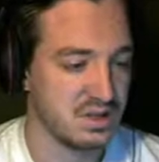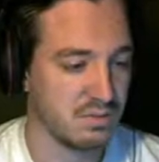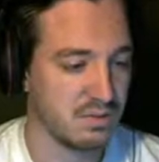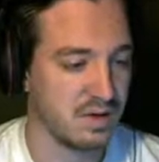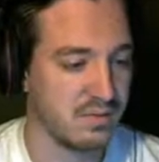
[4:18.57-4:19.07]

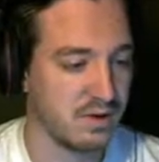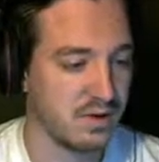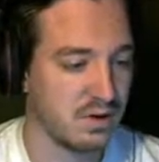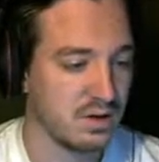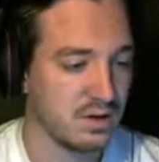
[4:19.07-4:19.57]
Whatever.
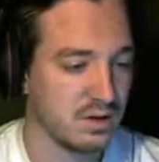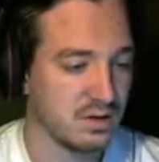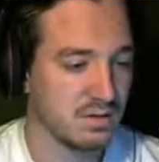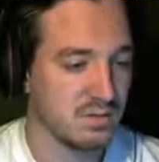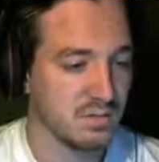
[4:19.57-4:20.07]

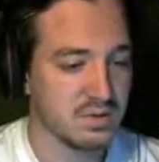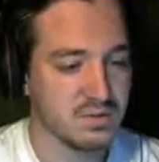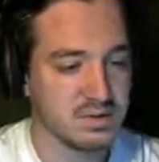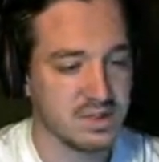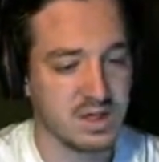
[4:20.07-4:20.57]
Once we're
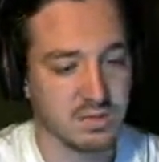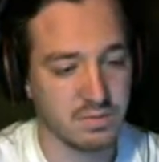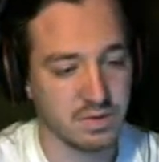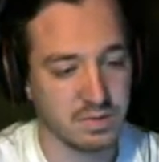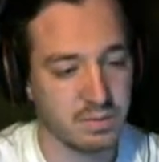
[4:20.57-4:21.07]
done
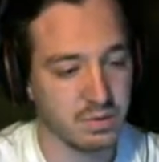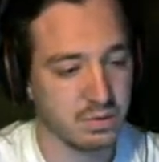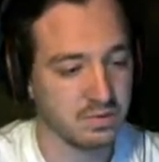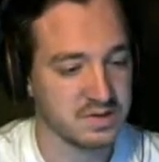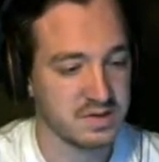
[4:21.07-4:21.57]
with the
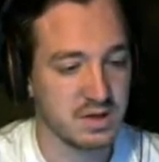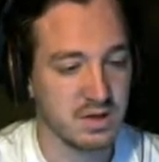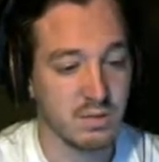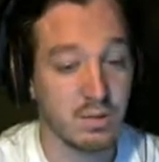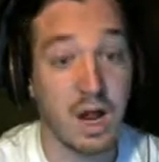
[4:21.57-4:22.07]
booze,
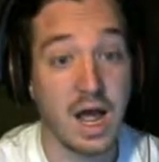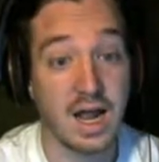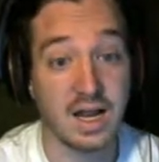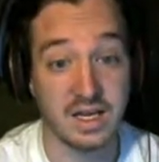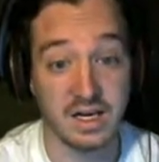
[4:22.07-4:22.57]
we're
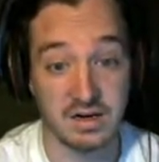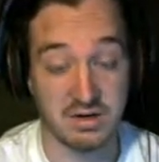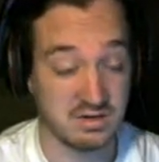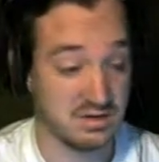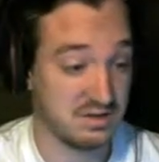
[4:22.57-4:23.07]
out of here.
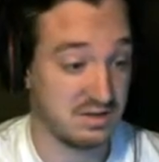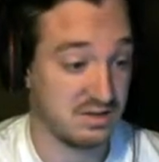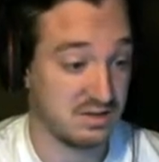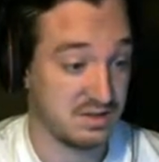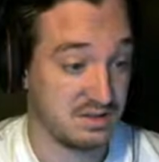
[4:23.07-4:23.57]

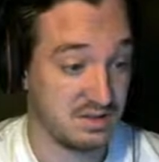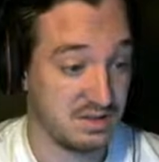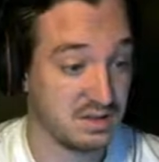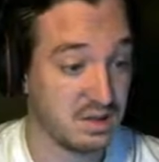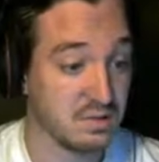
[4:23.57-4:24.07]

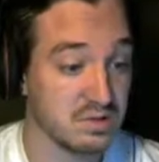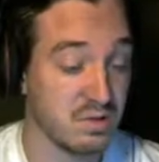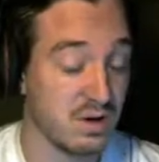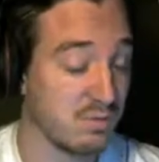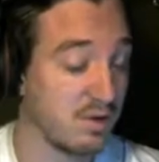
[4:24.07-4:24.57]
A toast to
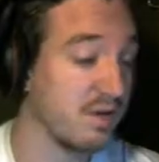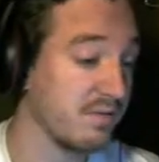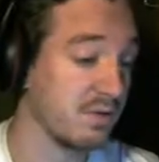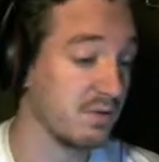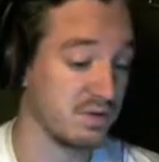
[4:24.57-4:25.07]
our bright
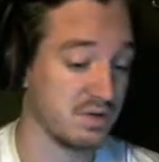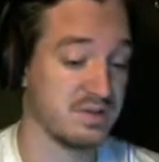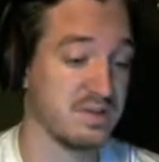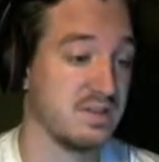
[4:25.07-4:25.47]
futures.